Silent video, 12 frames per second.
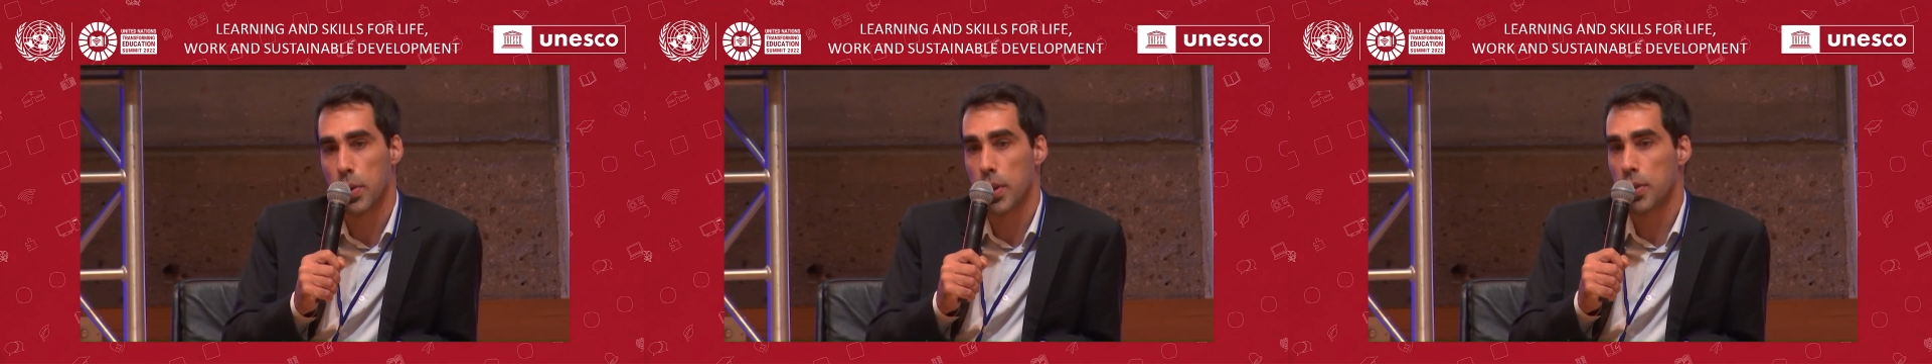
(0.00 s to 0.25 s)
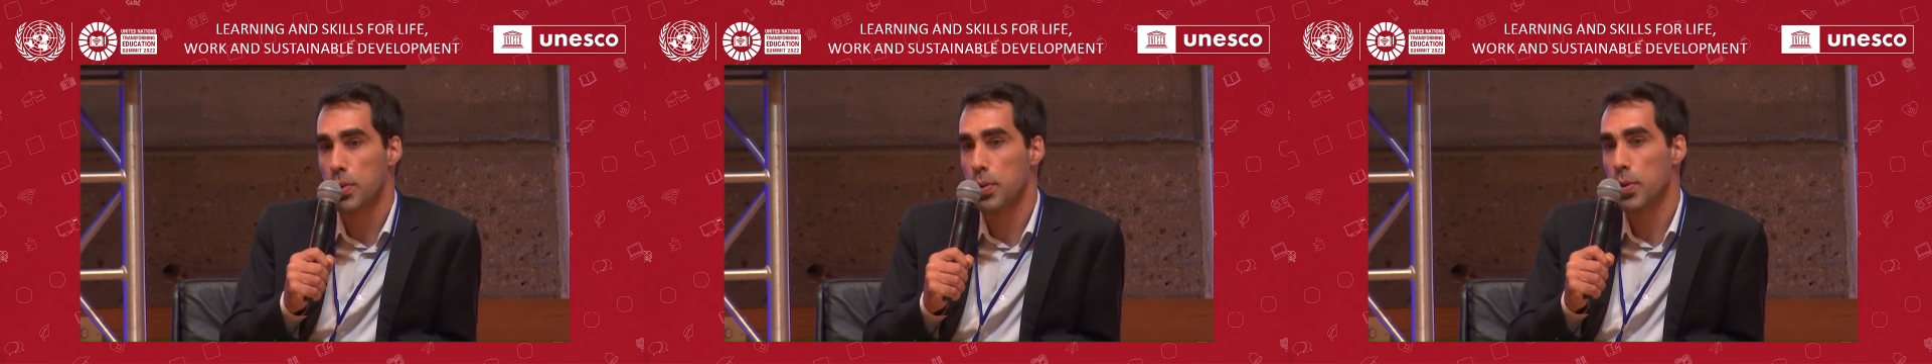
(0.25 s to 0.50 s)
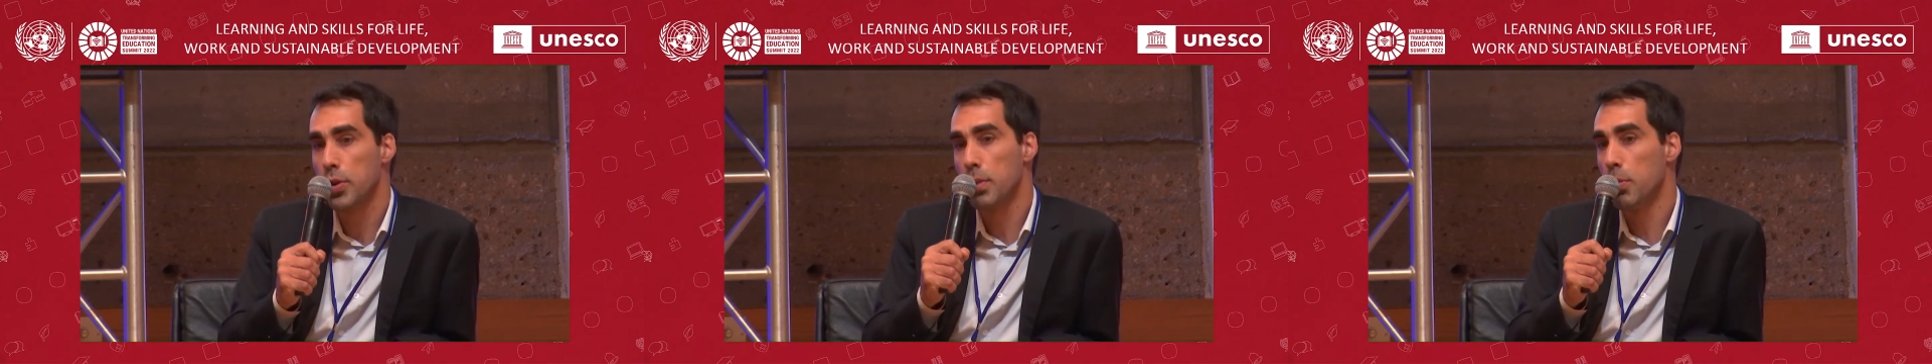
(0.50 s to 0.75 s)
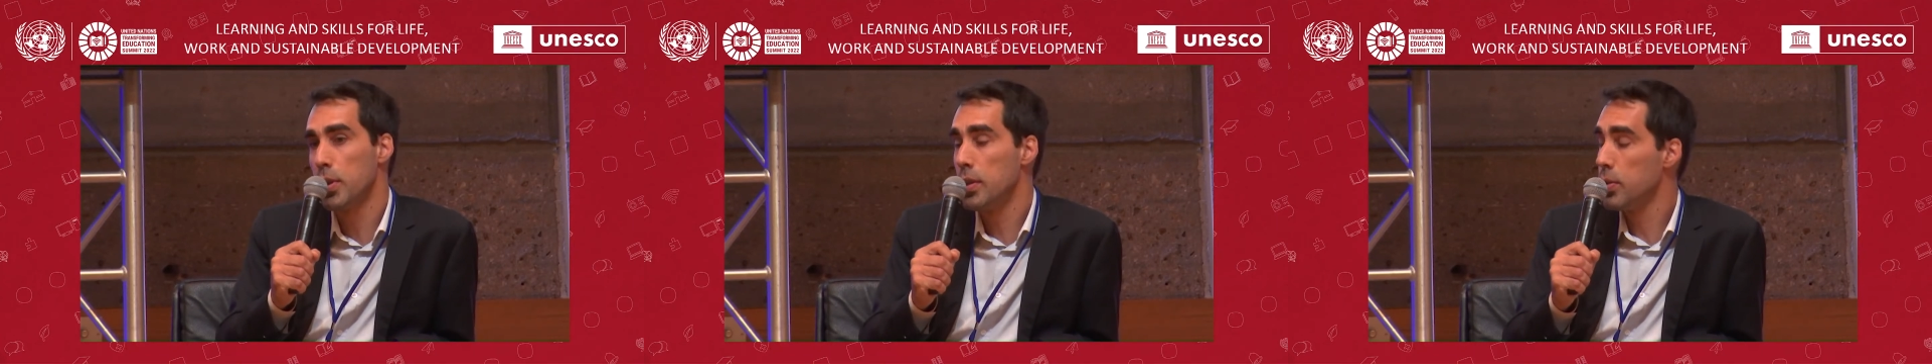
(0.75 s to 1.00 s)
And this
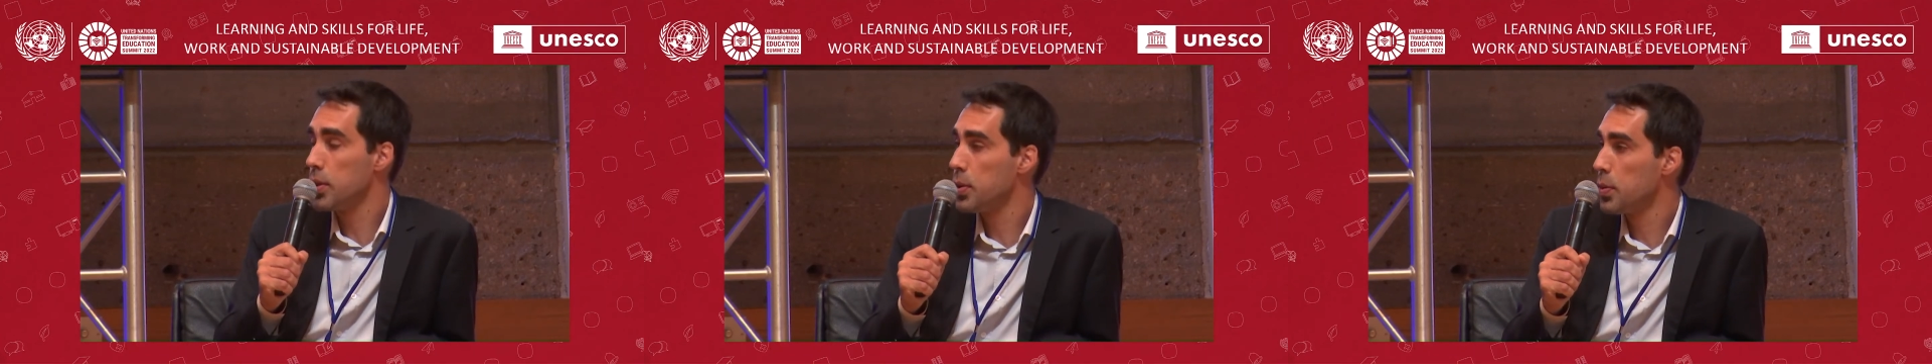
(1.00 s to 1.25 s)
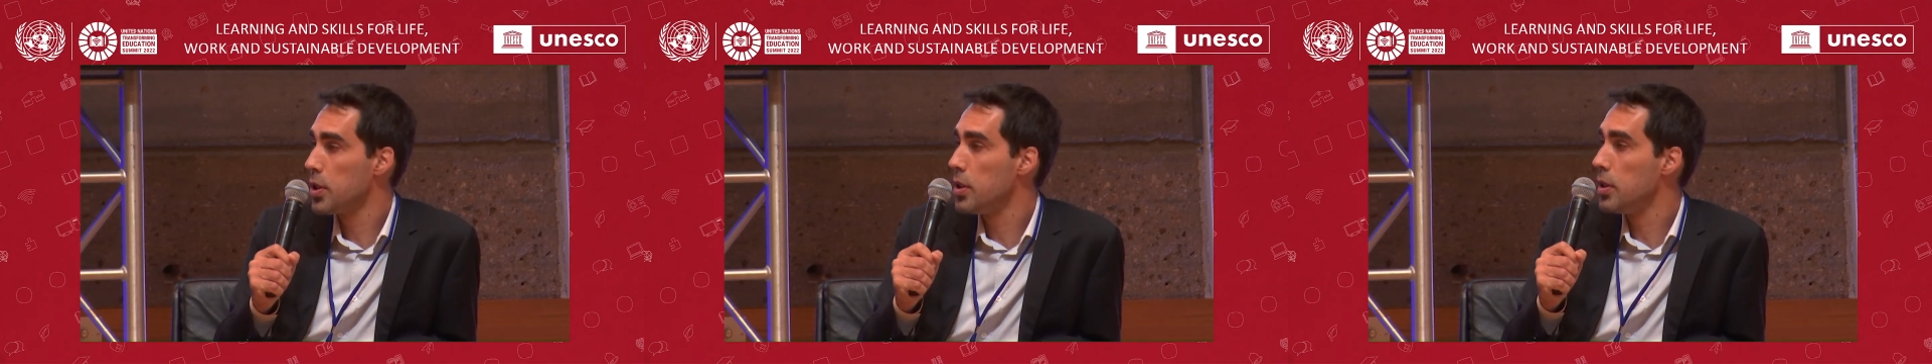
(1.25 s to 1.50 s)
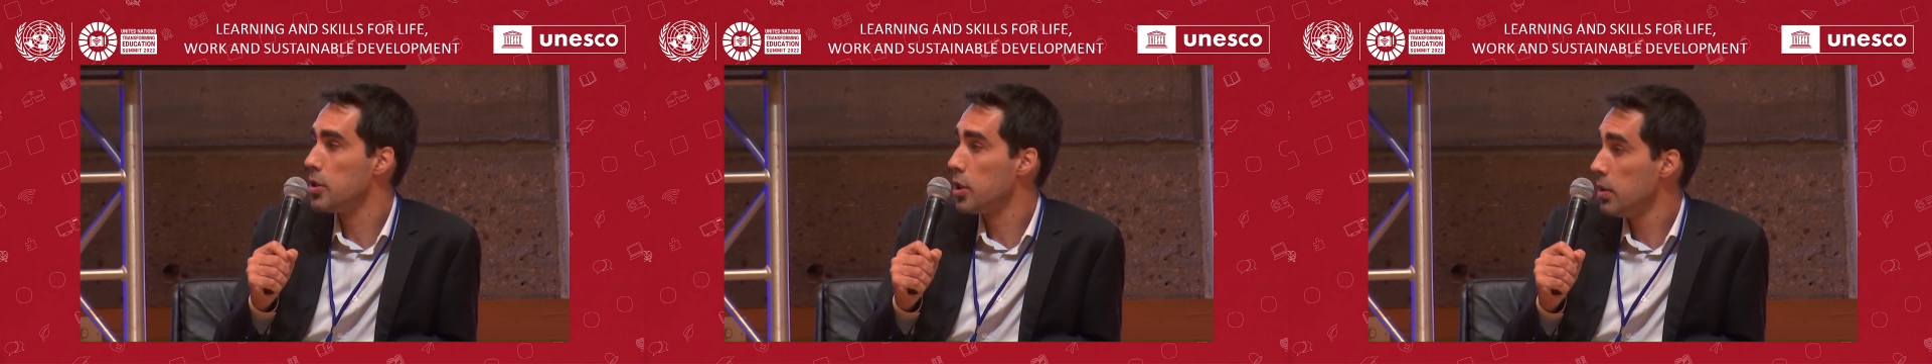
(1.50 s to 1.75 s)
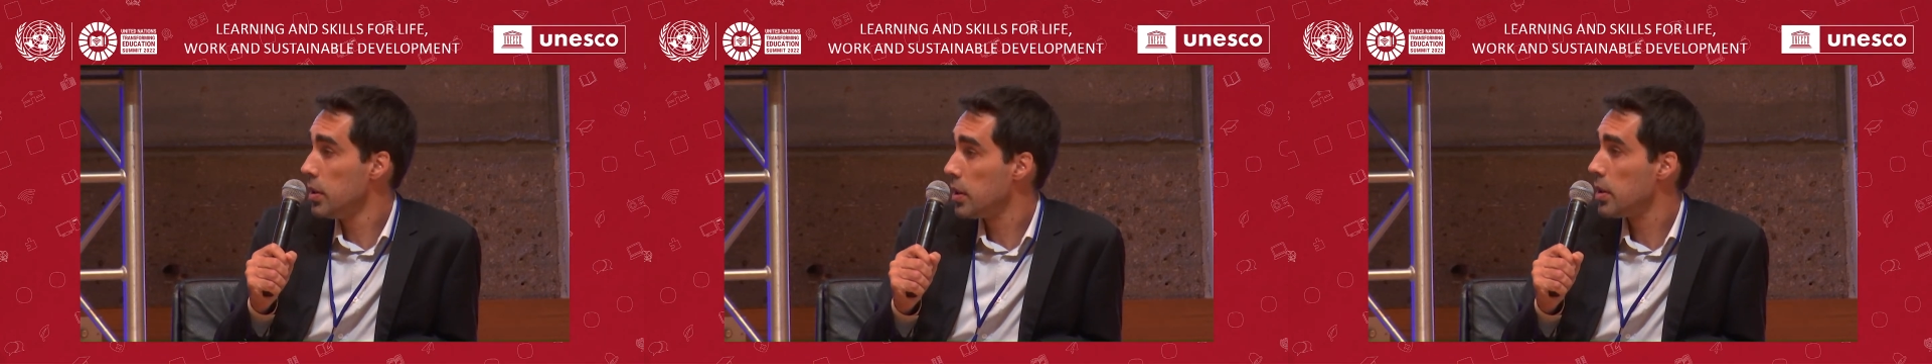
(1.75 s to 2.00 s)
is what institutions
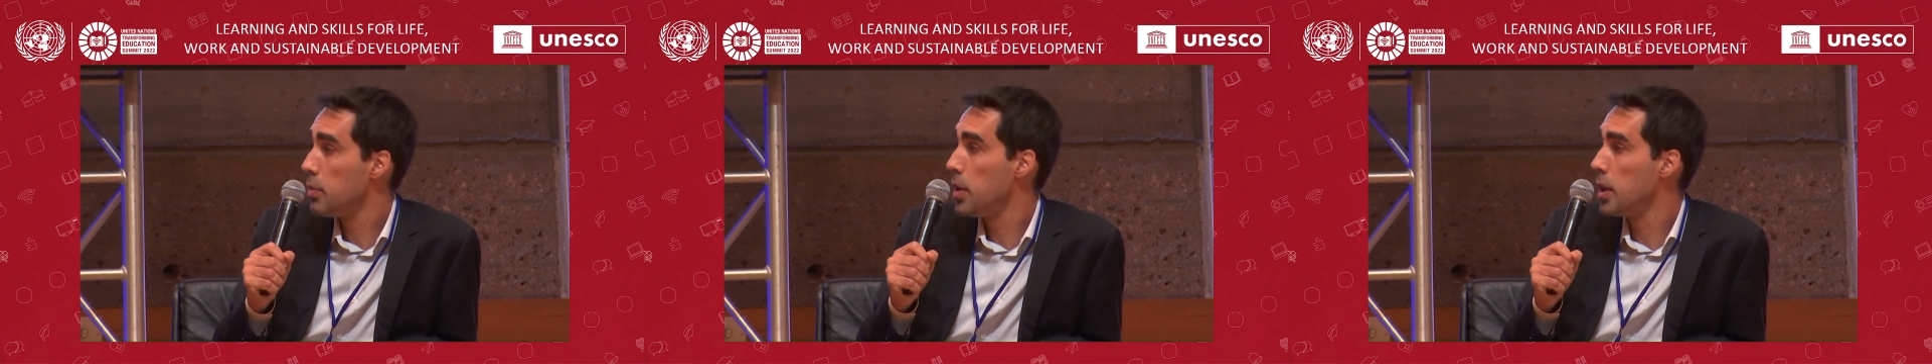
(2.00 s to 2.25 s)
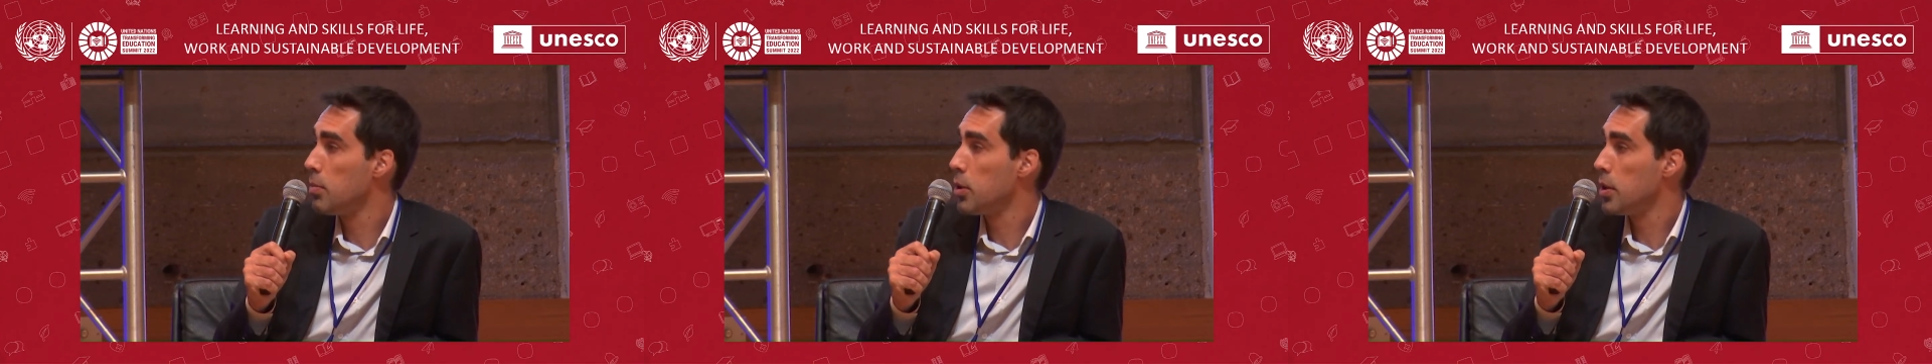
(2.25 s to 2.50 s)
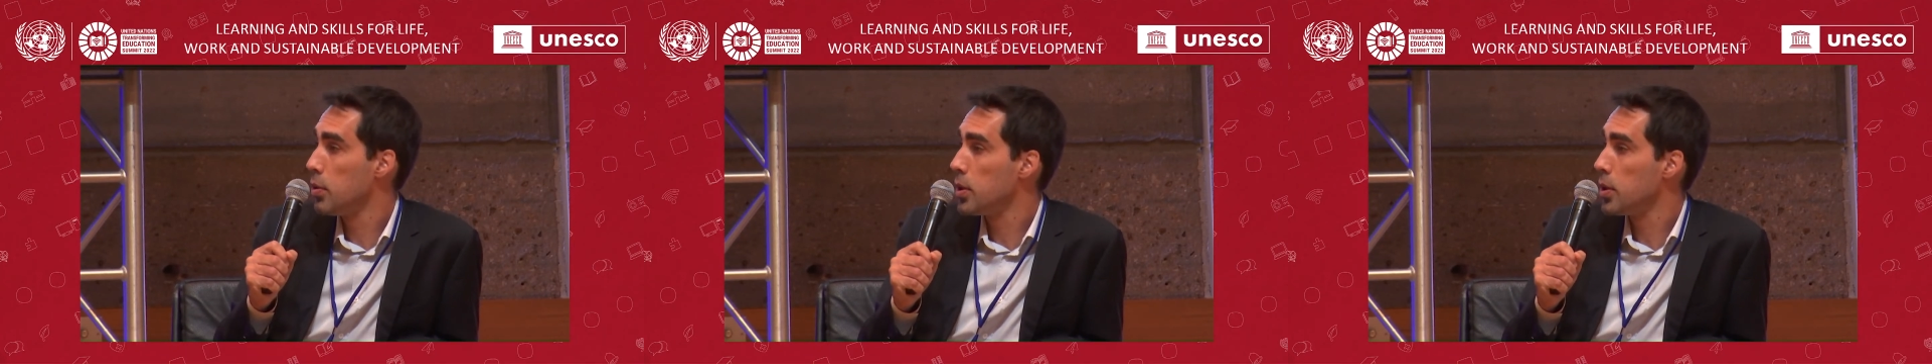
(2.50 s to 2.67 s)
have to do.